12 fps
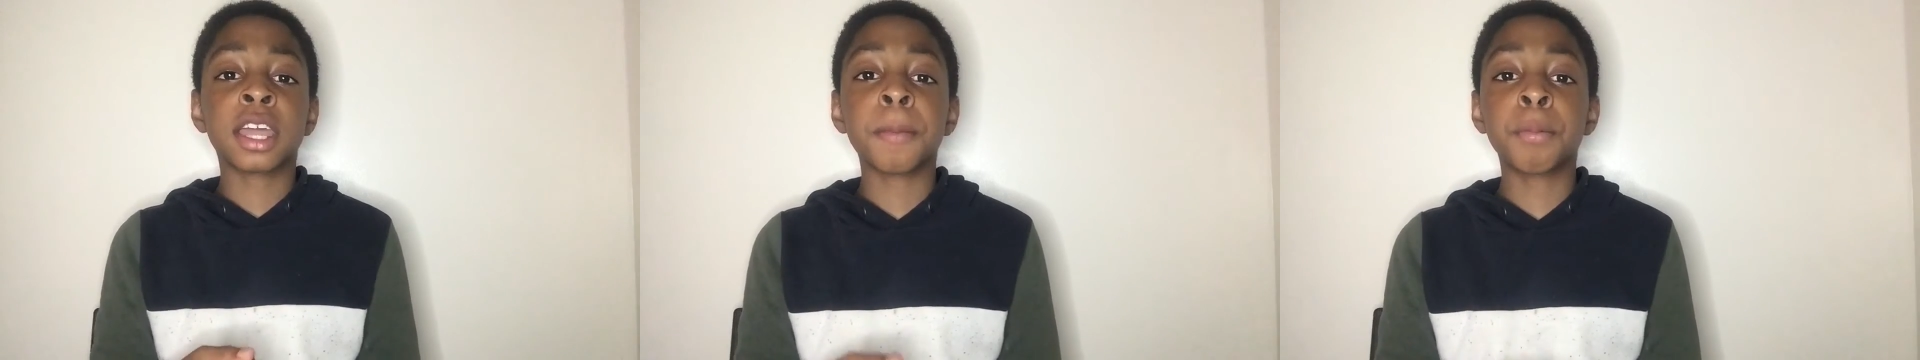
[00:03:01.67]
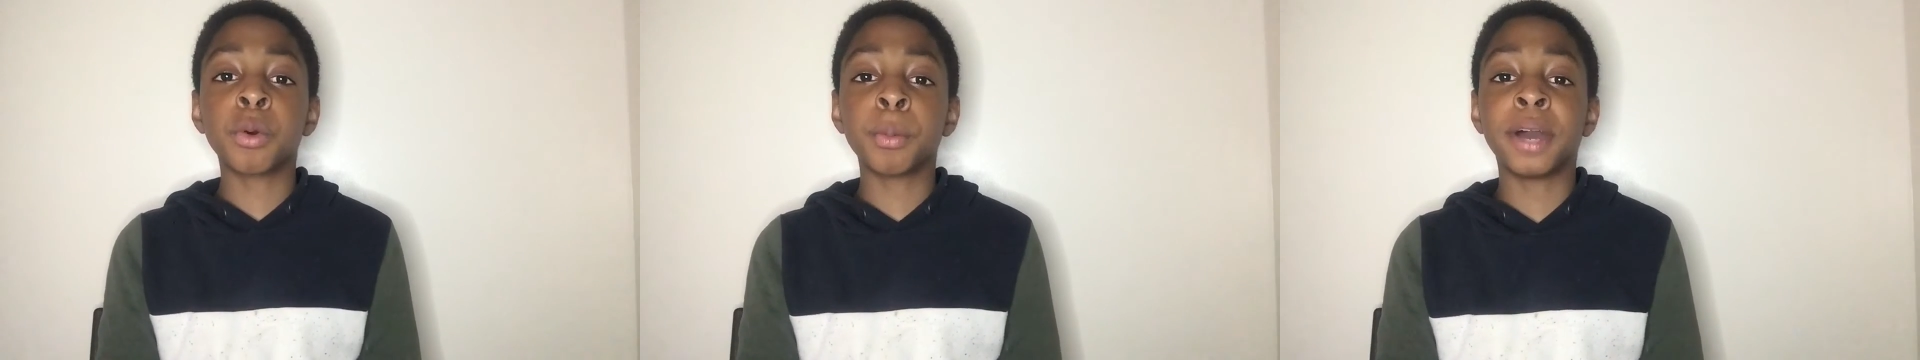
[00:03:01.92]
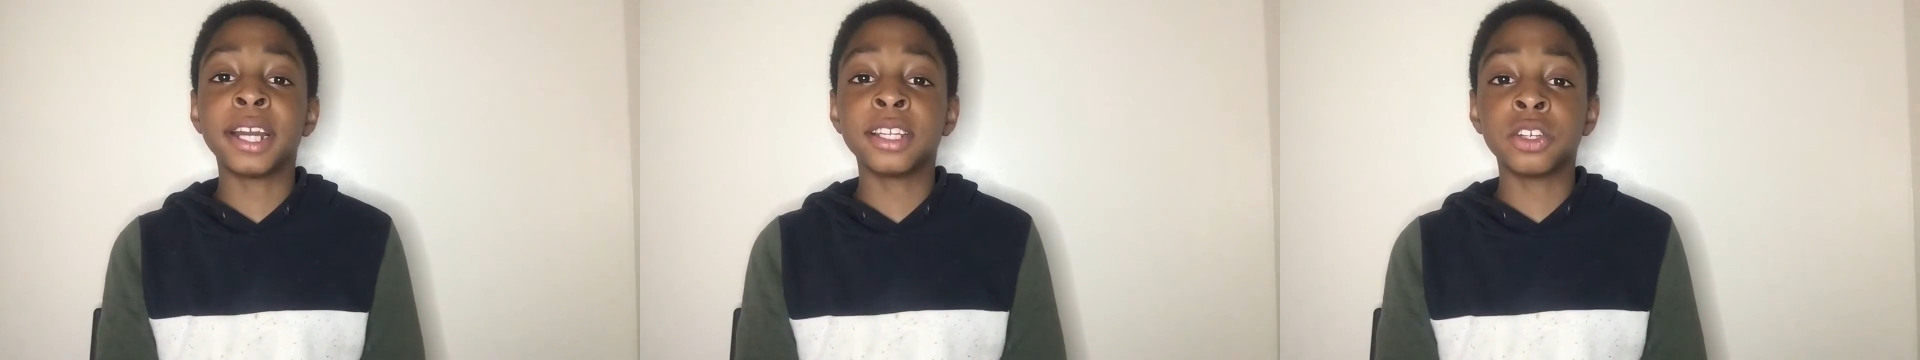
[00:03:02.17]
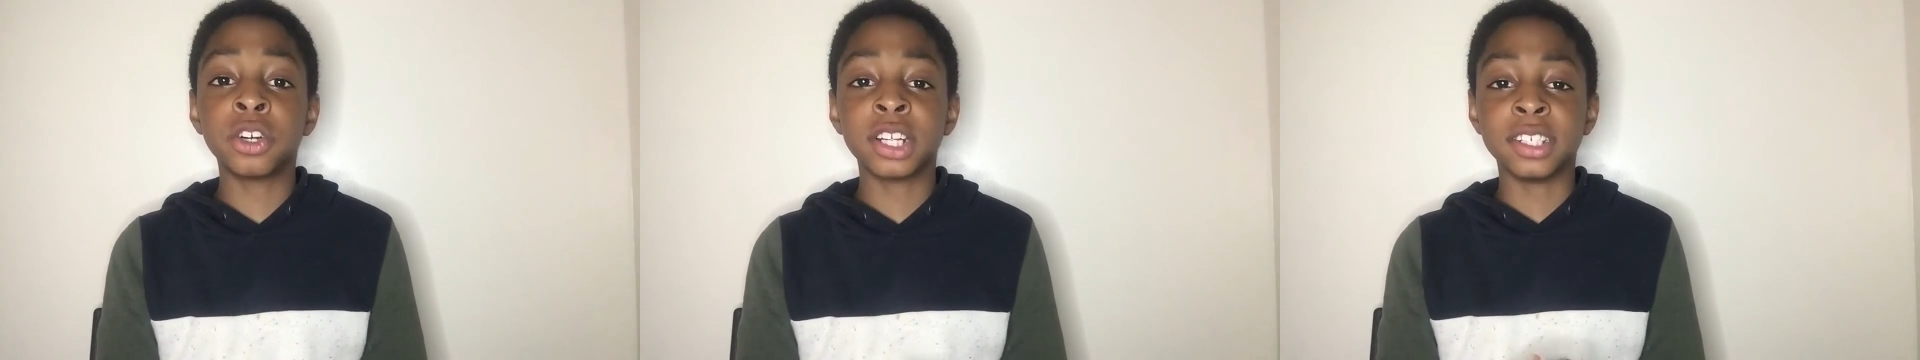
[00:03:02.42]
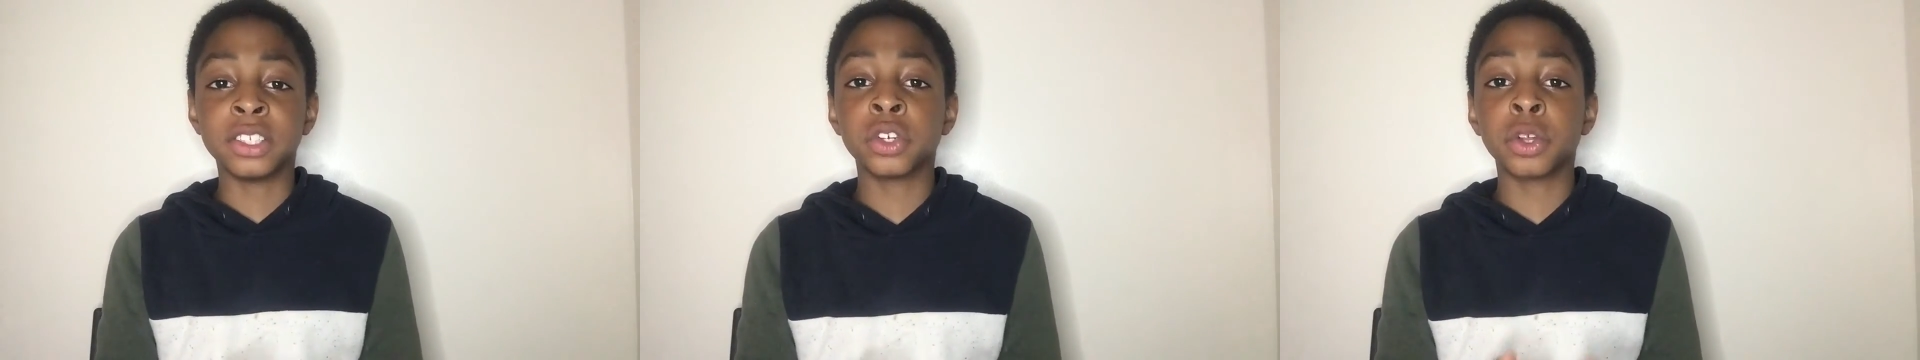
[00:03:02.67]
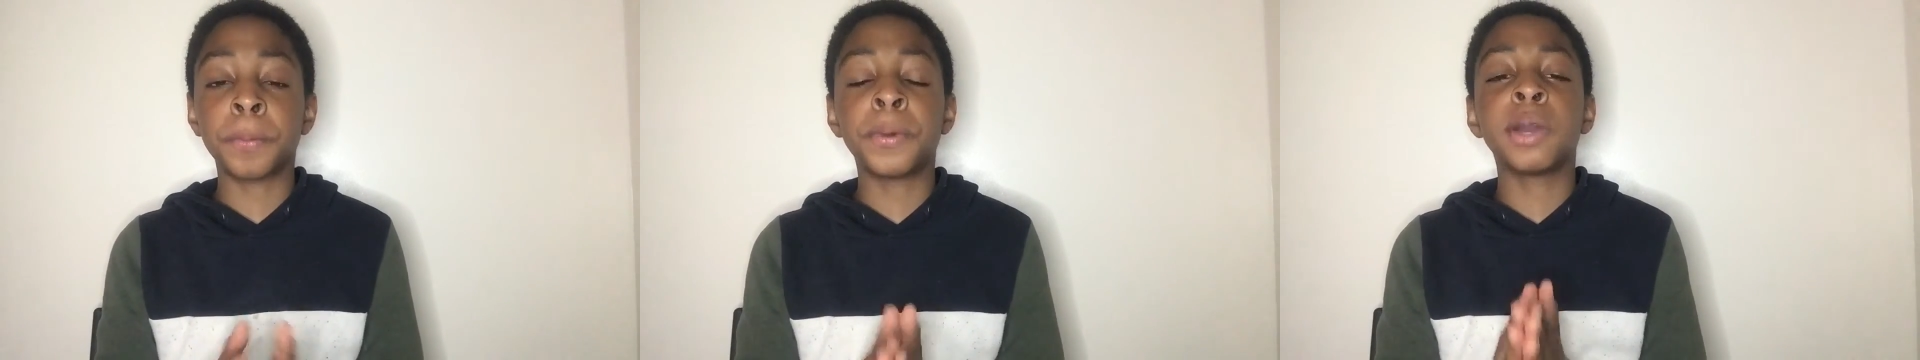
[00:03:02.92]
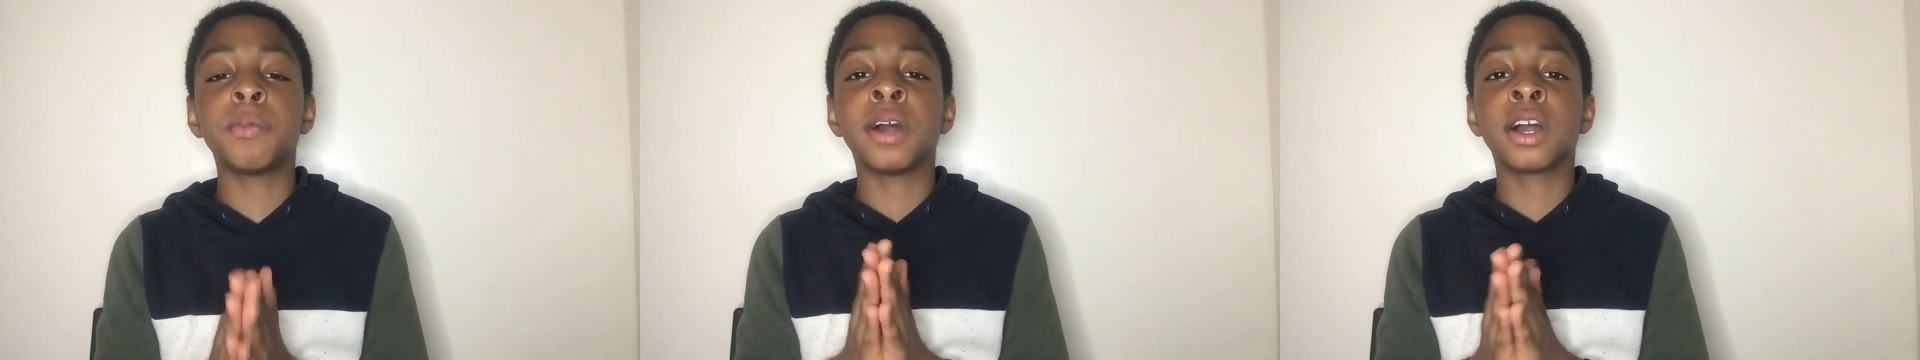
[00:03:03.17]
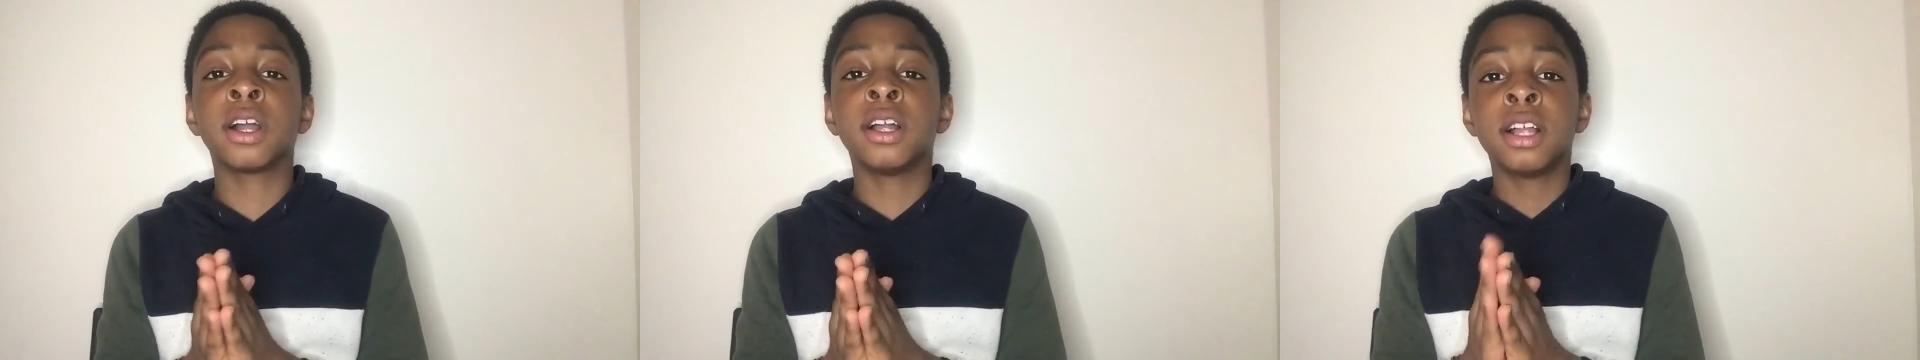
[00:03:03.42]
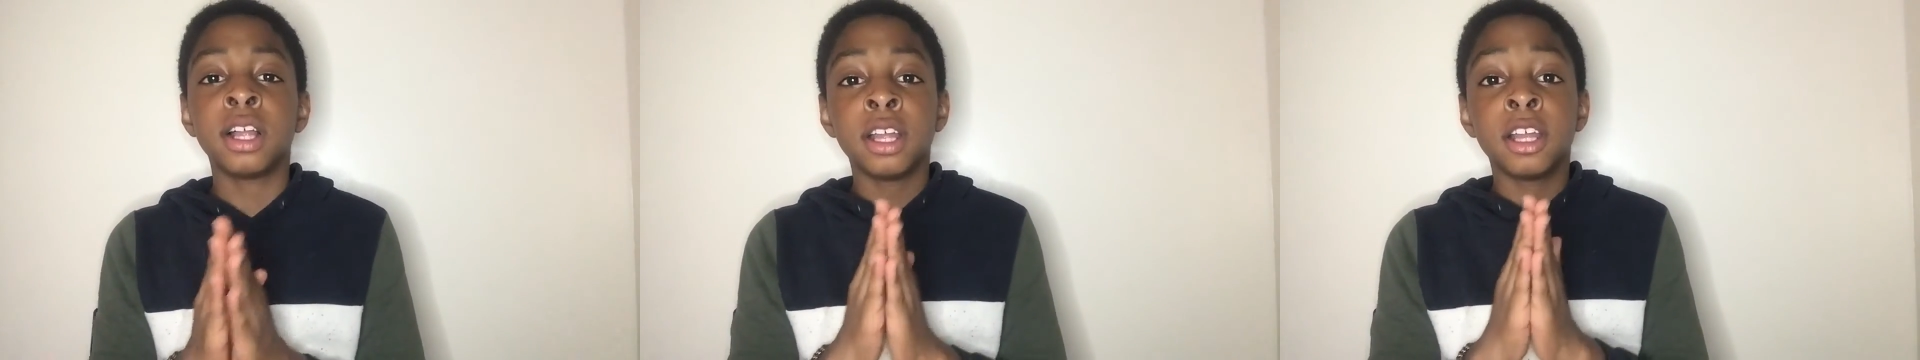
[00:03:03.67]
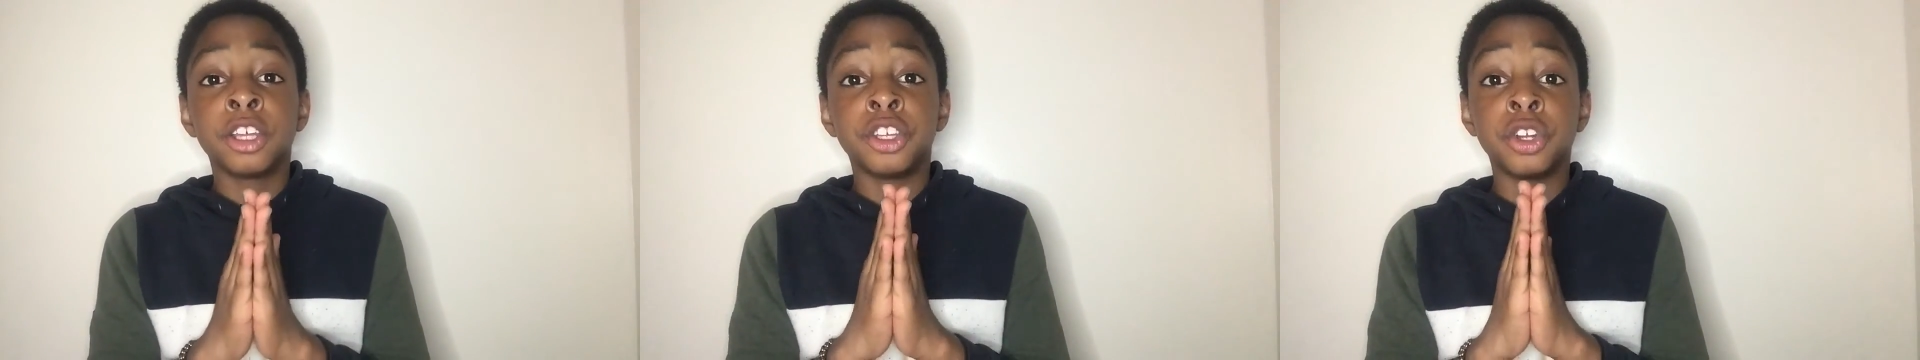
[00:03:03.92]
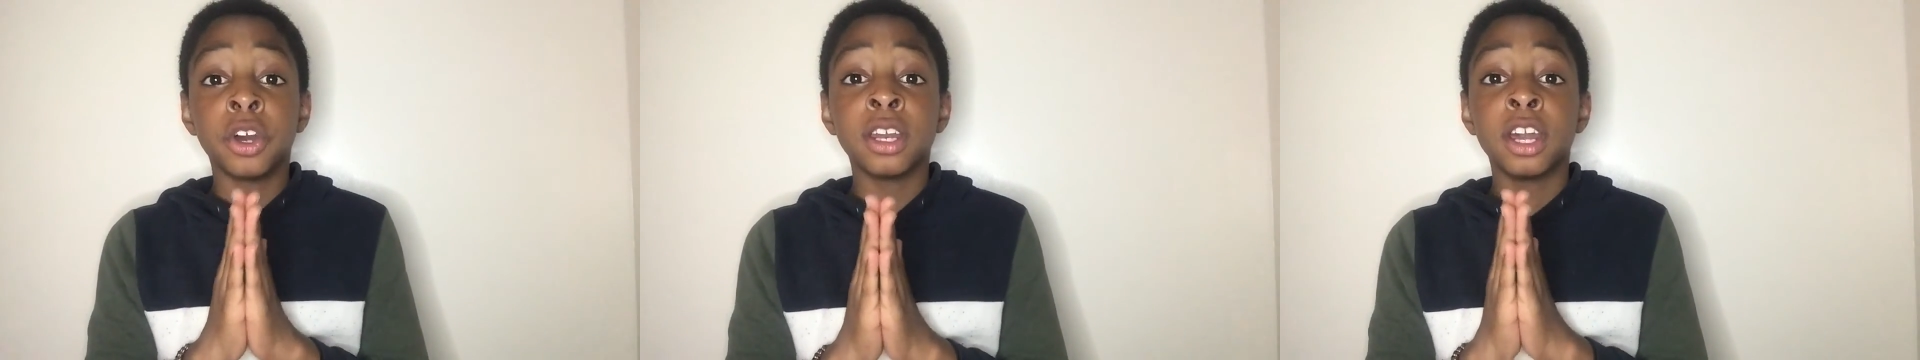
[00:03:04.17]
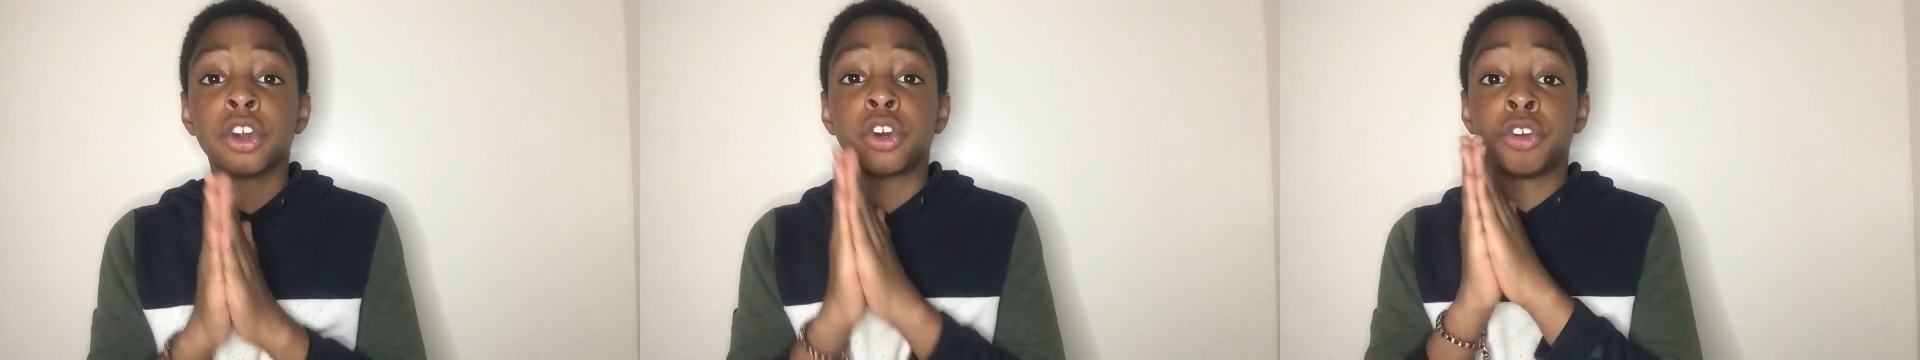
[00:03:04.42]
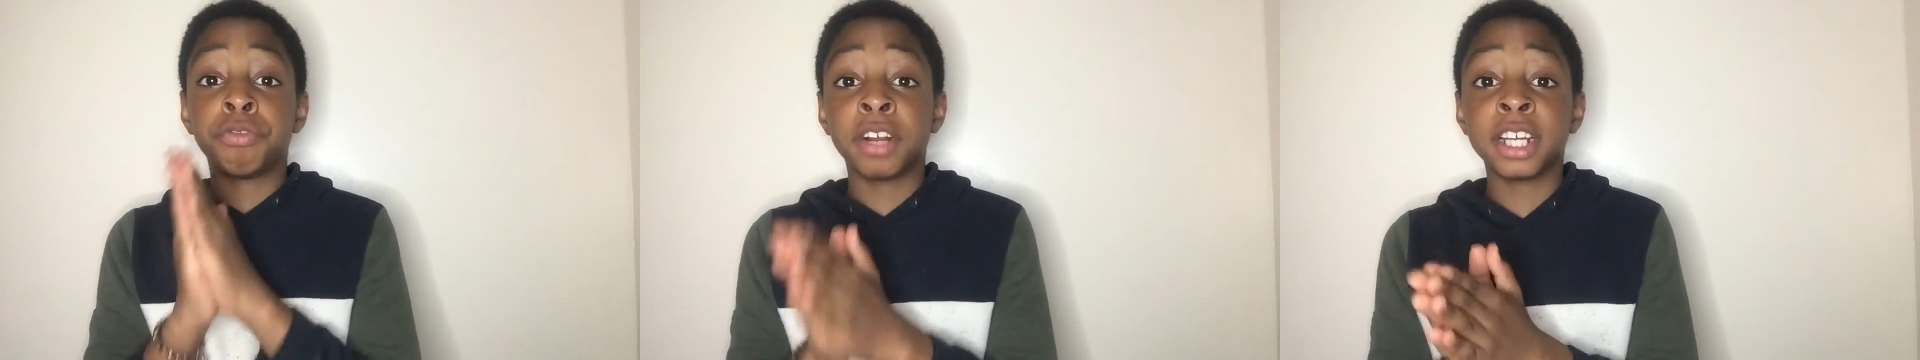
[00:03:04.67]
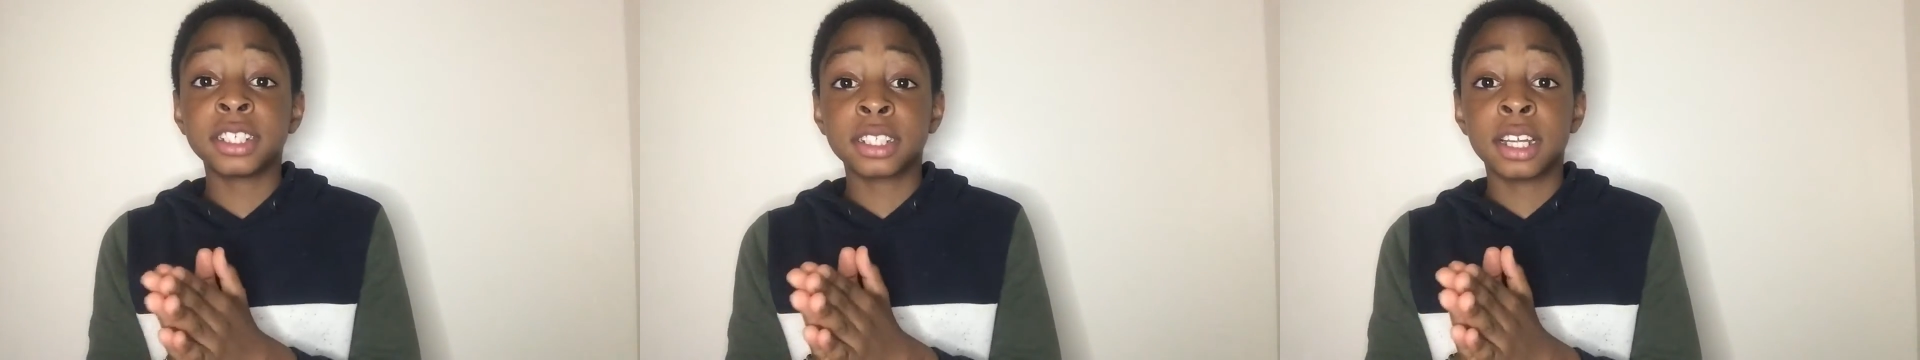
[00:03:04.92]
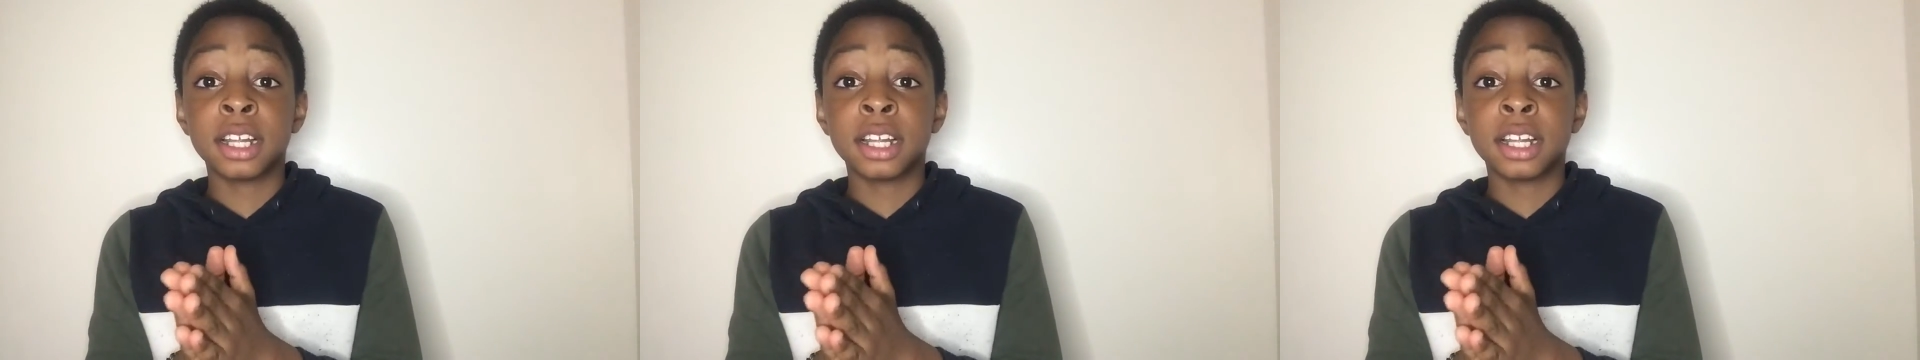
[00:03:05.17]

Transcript: keep on reminding God until the point where you don't let God rest,